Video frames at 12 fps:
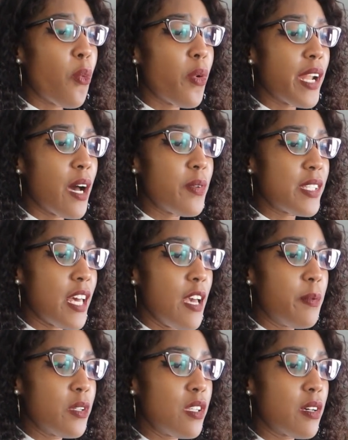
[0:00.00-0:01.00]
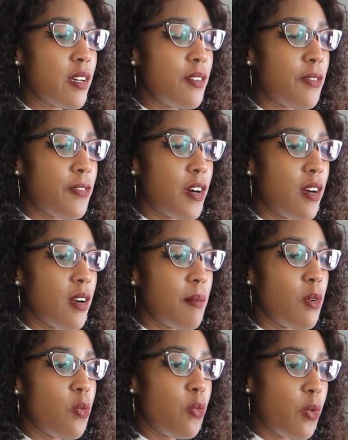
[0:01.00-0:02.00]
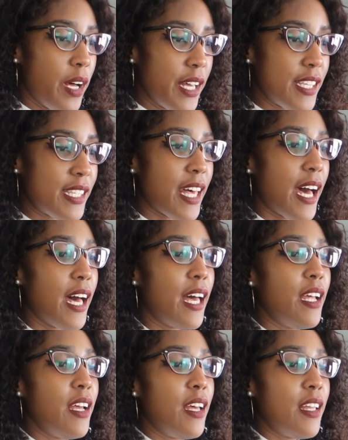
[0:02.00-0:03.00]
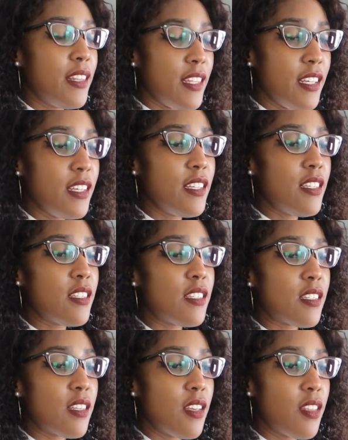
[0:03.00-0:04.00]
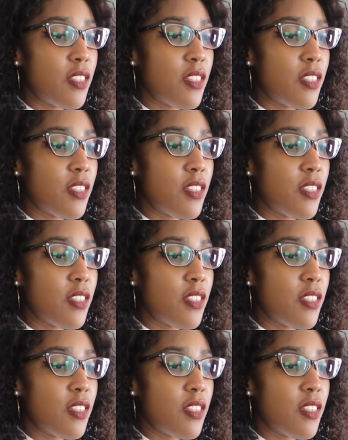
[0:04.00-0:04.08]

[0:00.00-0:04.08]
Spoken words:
what I was able to confirm was that these